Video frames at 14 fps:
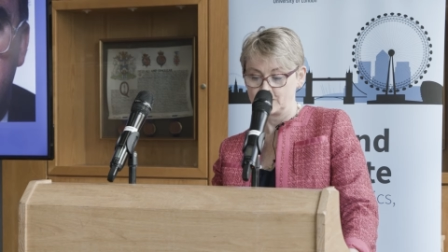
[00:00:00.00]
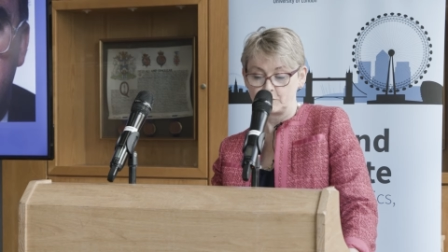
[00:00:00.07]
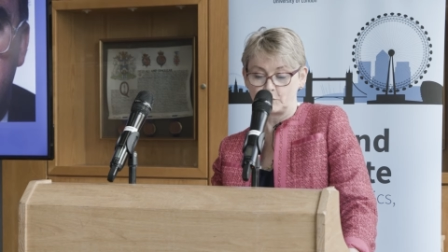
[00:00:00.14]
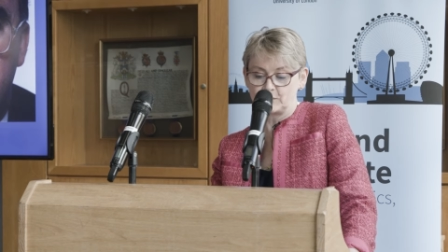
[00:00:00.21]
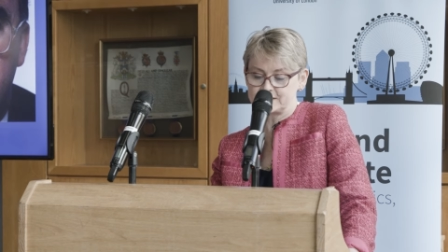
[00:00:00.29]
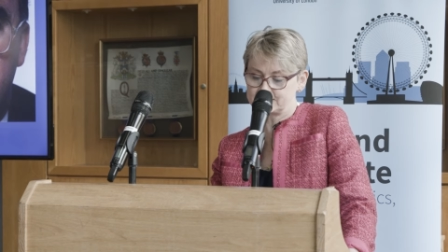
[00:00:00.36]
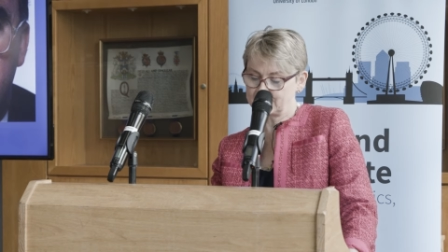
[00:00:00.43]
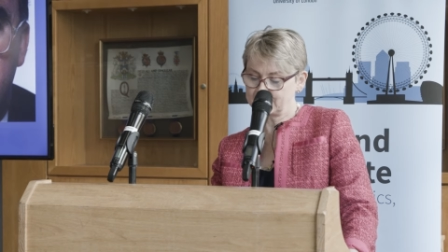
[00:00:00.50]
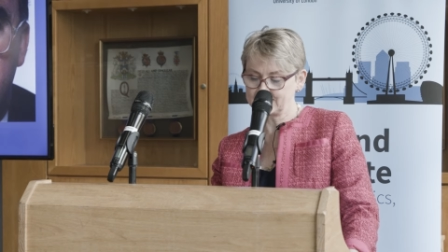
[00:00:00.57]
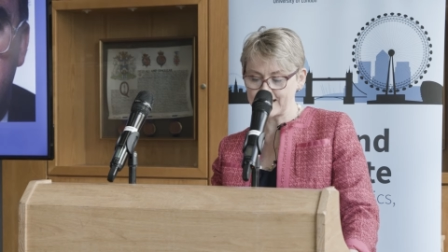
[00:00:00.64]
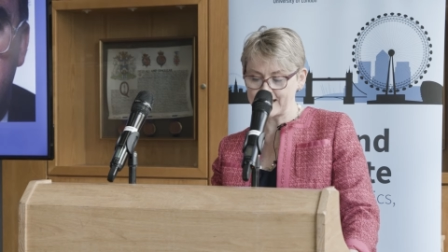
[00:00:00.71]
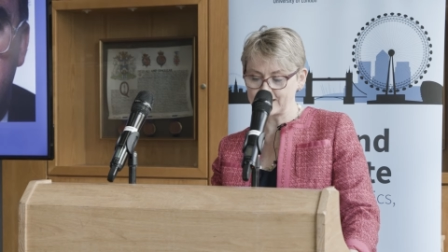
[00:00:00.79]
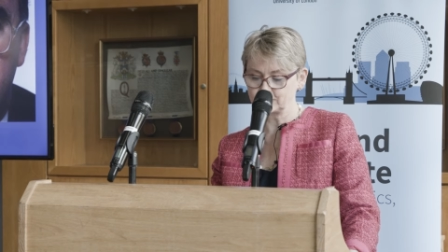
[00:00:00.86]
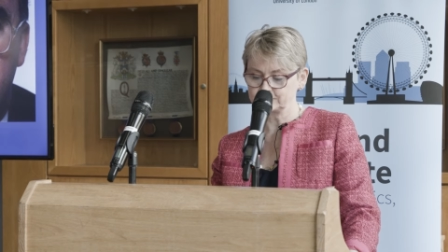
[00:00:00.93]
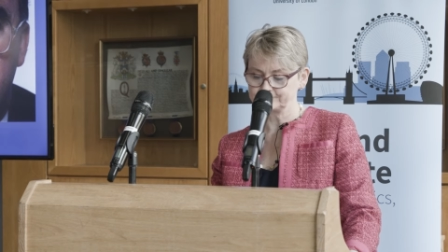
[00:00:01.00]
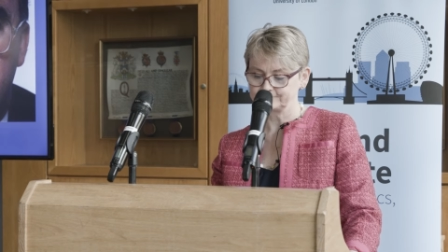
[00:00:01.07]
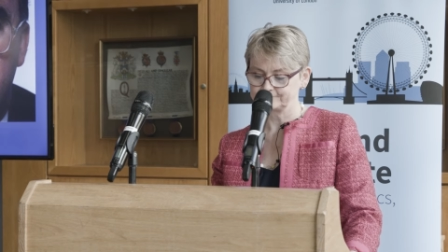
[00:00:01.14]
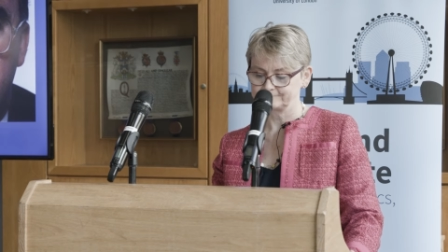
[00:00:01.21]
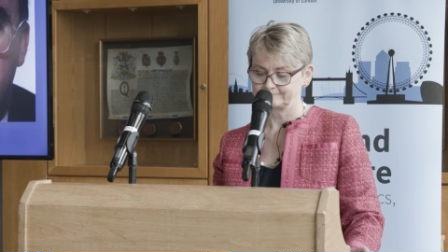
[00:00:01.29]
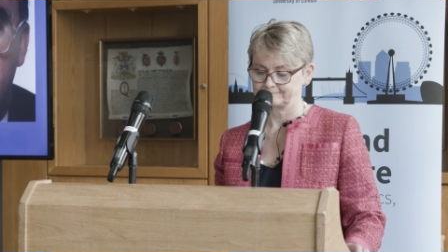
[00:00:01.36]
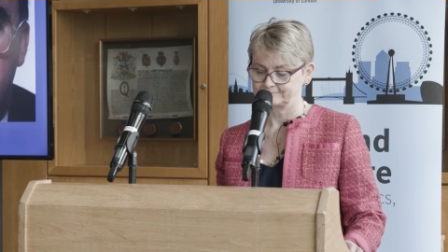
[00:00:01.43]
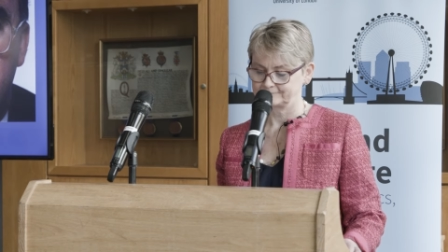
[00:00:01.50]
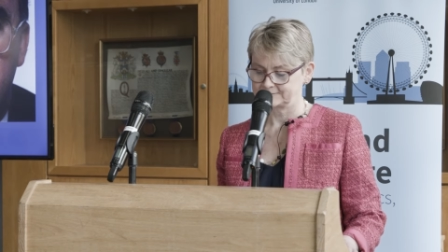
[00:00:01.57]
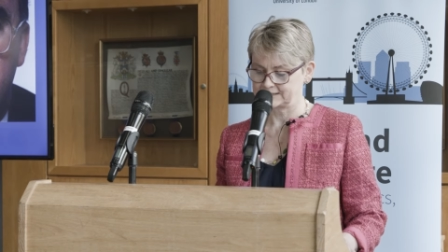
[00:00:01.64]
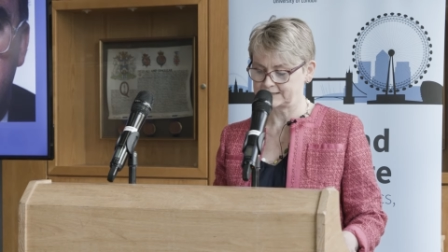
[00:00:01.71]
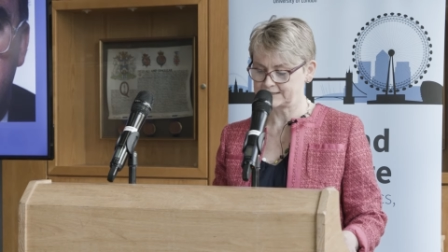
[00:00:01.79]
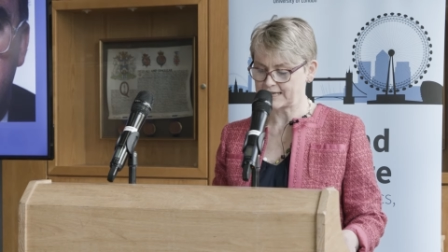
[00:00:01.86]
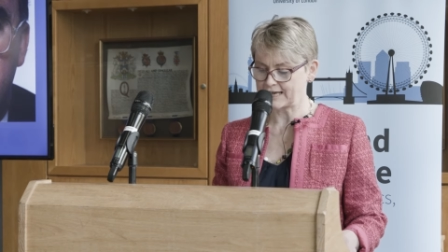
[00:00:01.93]
But we see now
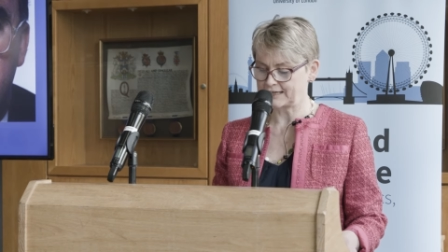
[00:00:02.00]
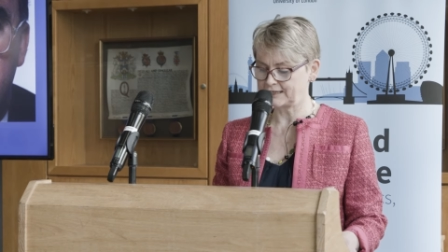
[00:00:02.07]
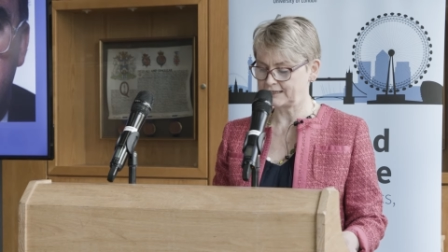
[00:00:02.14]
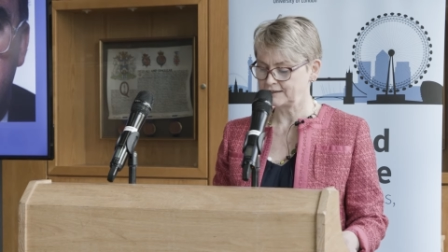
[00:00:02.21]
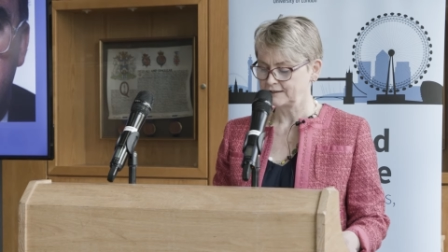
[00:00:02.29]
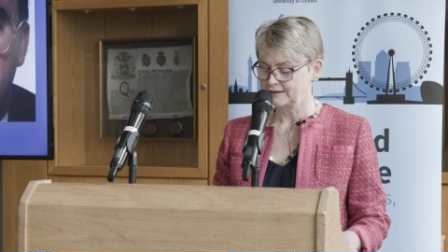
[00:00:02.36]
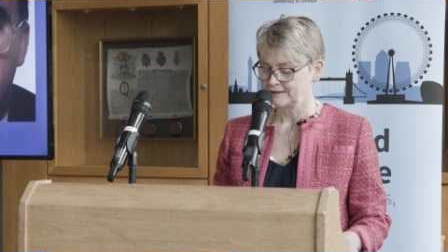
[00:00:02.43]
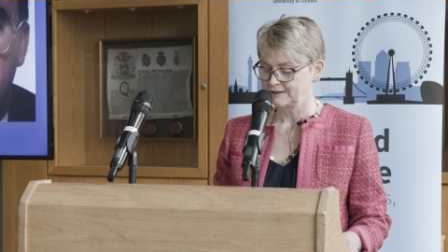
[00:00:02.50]
today